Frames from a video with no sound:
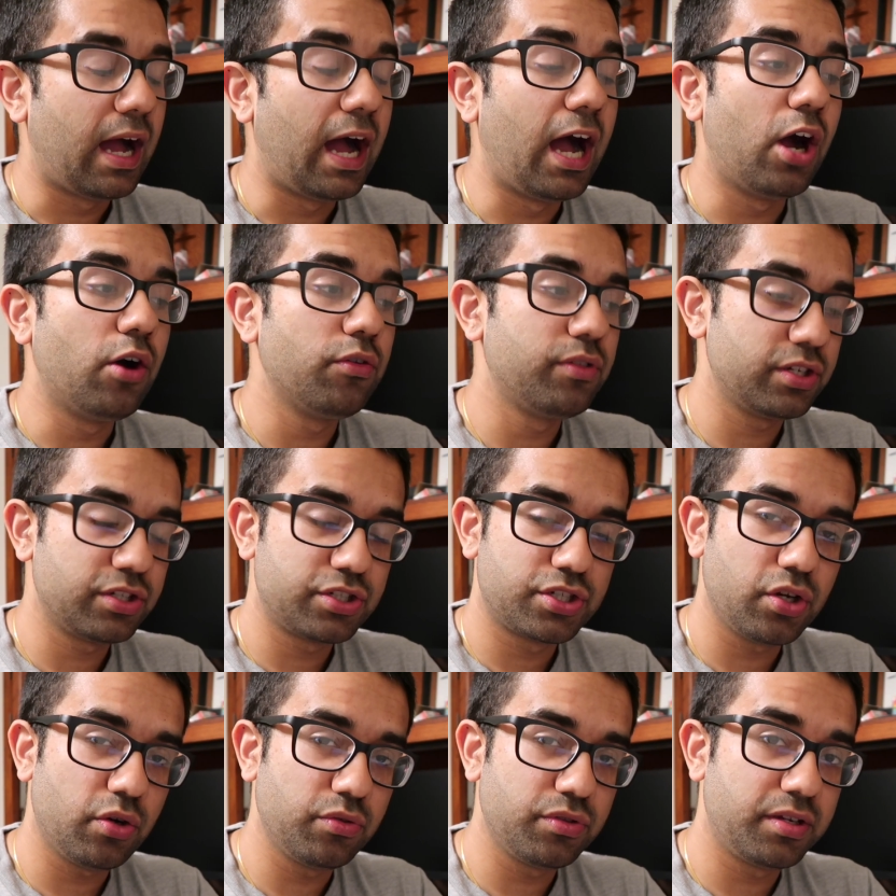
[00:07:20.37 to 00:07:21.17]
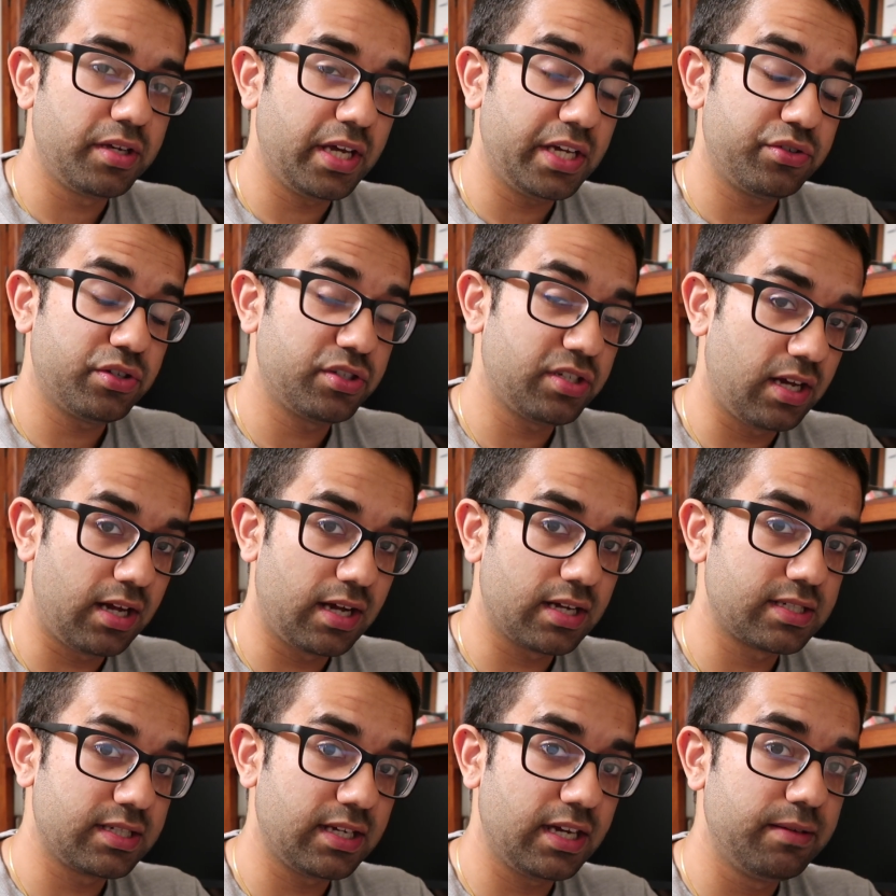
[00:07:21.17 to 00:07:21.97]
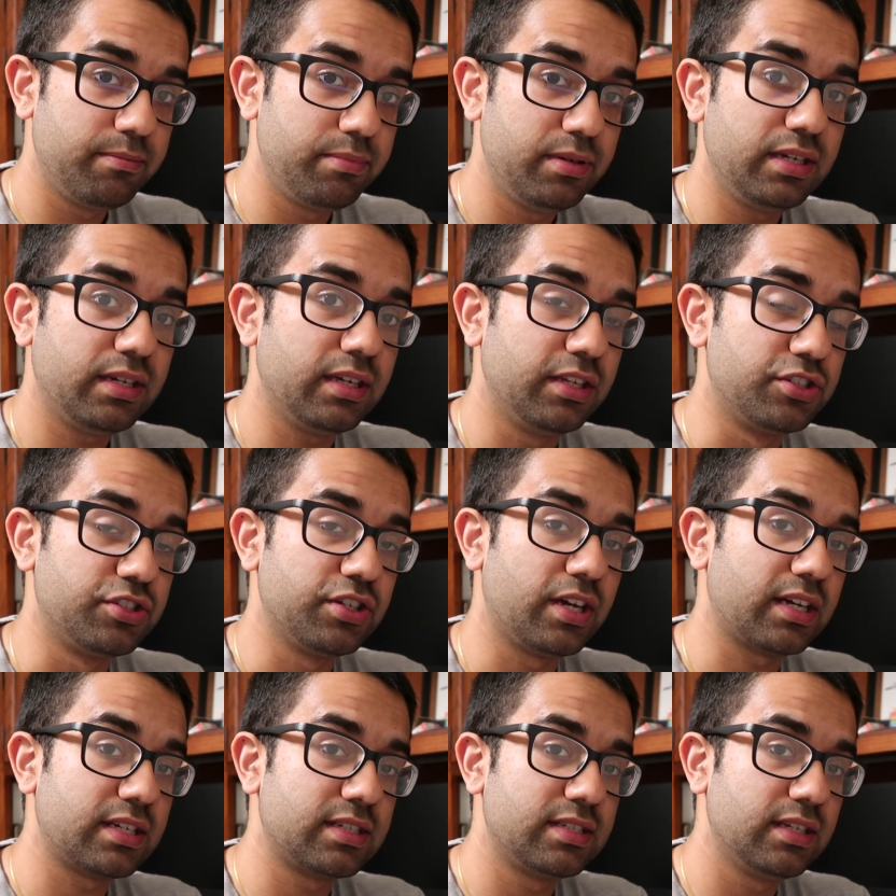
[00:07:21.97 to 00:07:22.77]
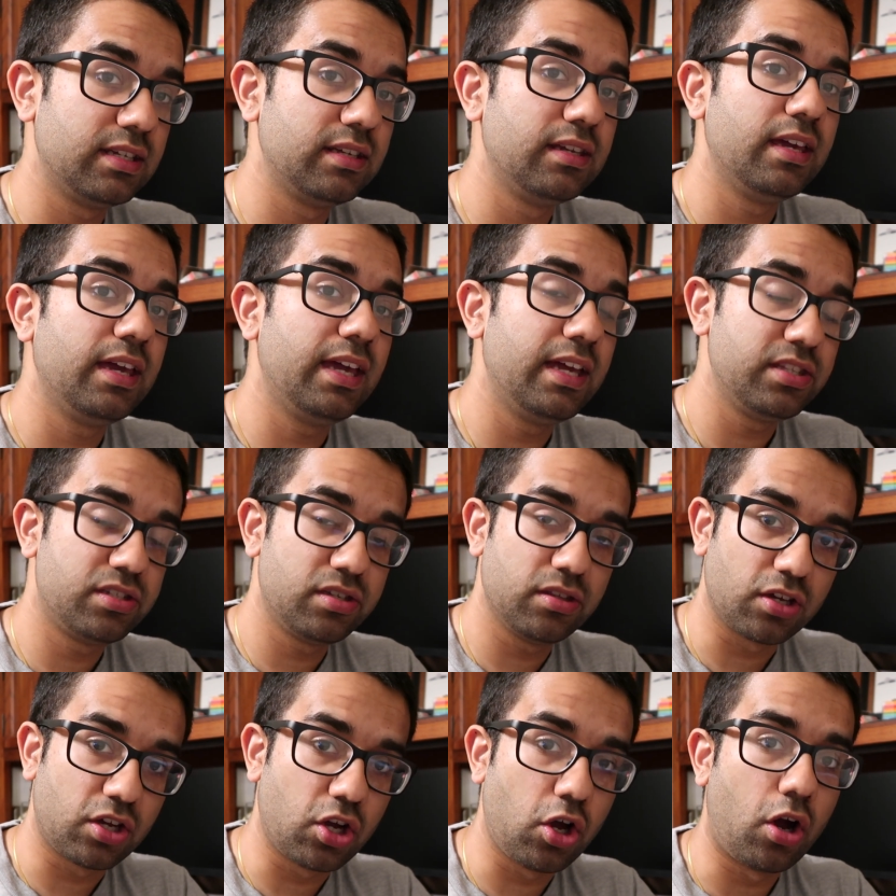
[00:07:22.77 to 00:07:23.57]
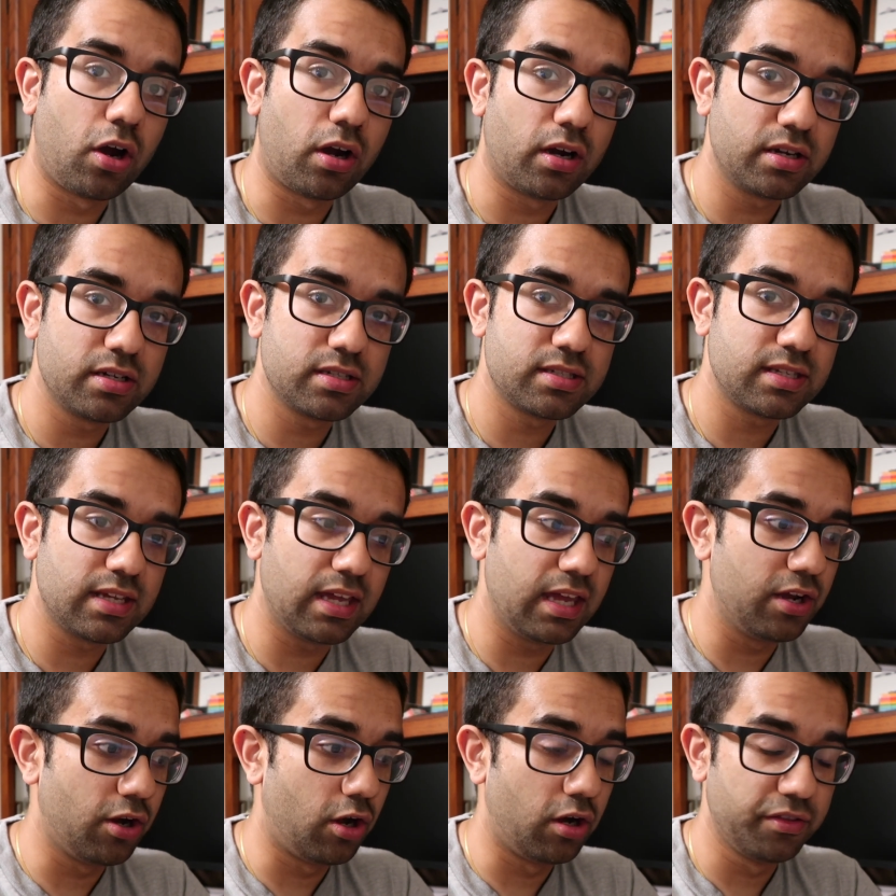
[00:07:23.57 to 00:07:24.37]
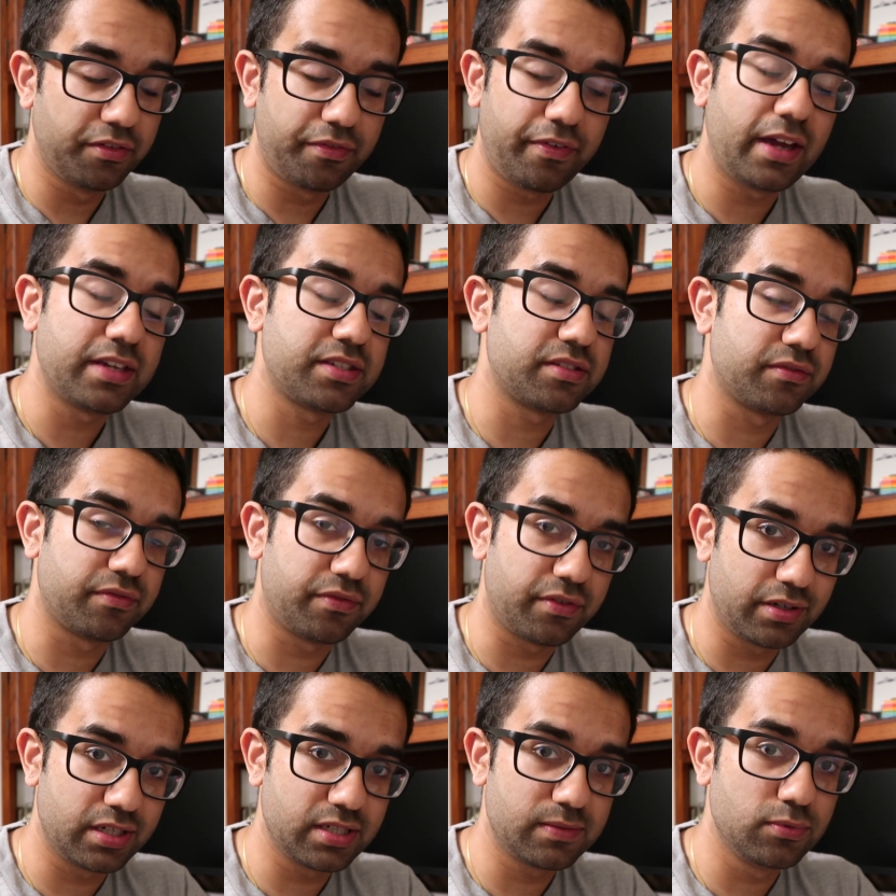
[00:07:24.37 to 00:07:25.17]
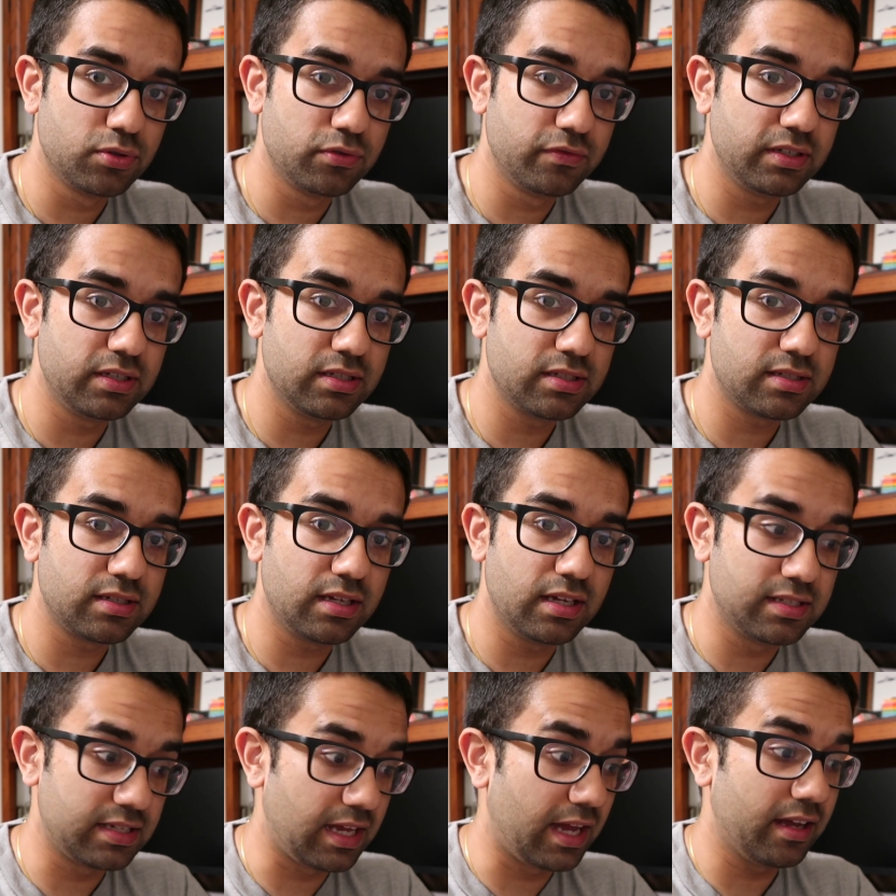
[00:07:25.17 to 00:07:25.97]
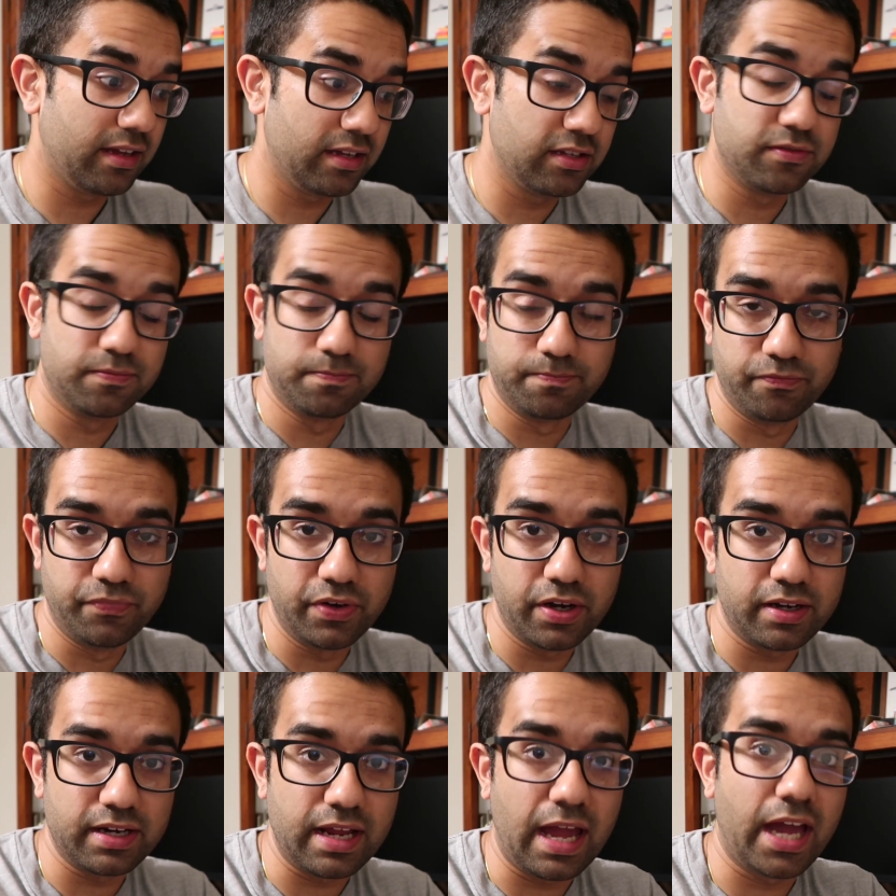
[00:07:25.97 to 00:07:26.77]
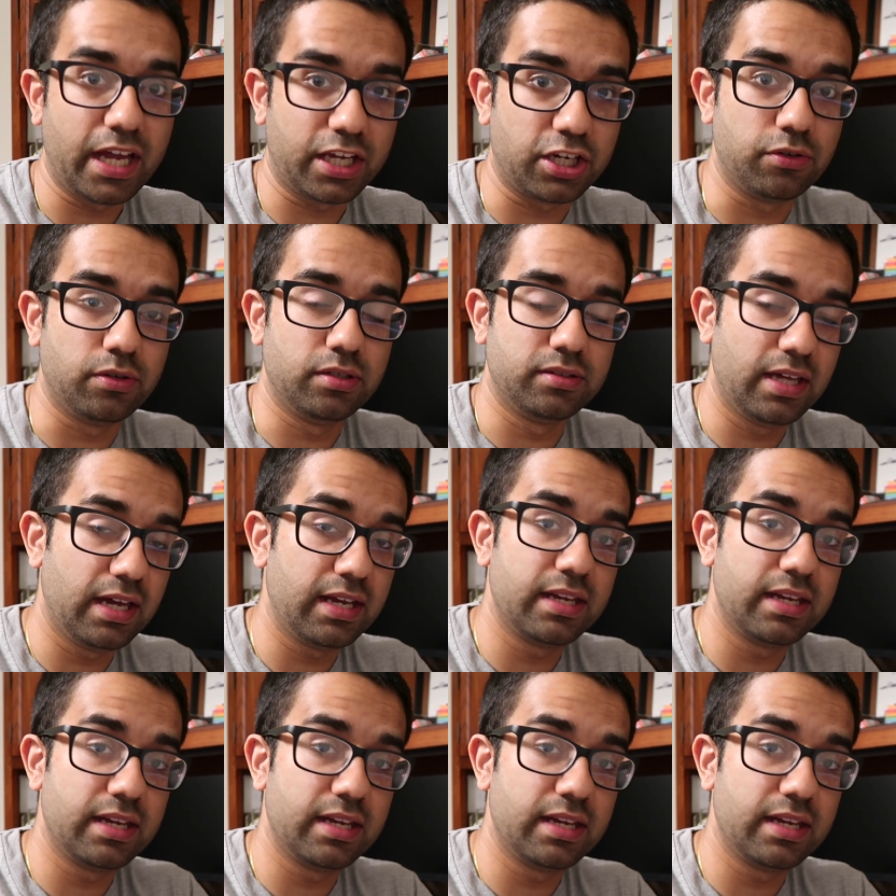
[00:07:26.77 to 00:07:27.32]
How they show the nitrous oxide being injected into the cars in all the Fast and Furious movies is very accurate.